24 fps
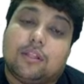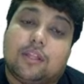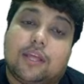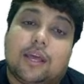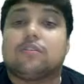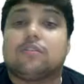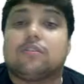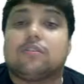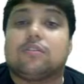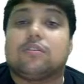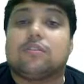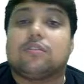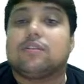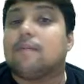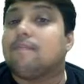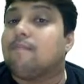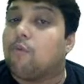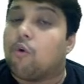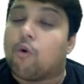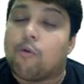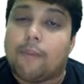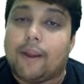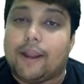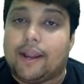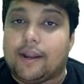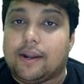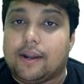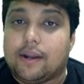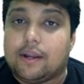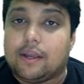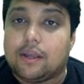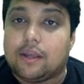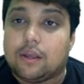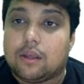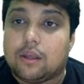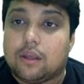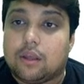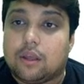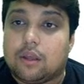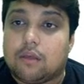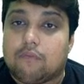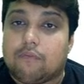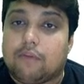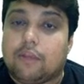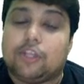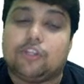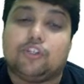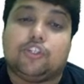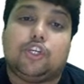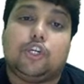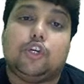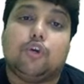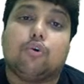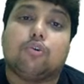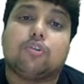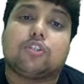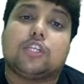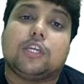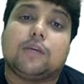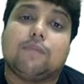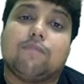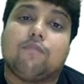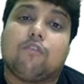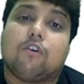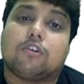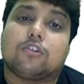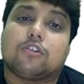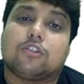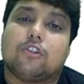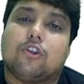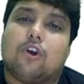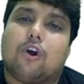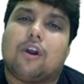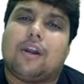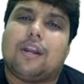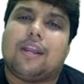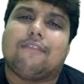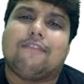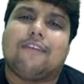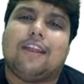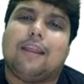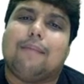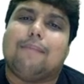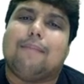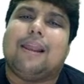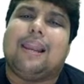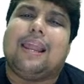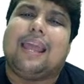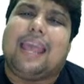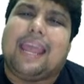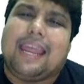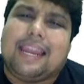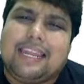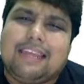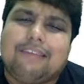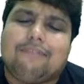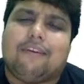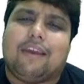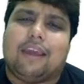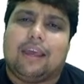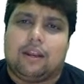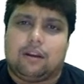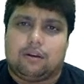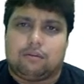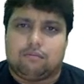there was a moment when GeoSIM was not available anywhere.